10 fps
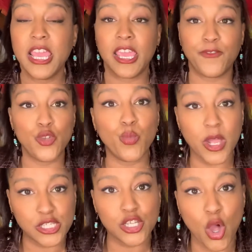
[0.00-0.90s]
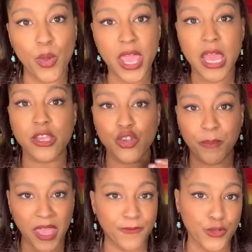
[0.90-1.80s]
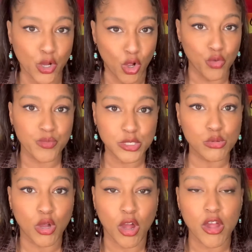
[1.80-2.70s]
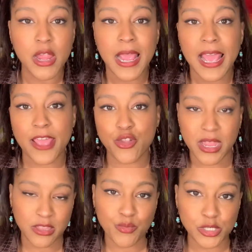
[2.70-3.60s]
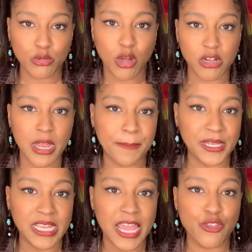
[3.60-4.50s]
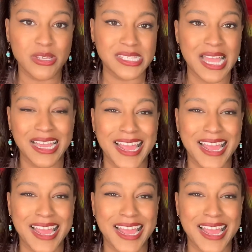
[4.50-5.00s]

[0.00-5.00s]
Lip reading: If you want to go and you pay for your own rental car and you're at the rental car company and you decide,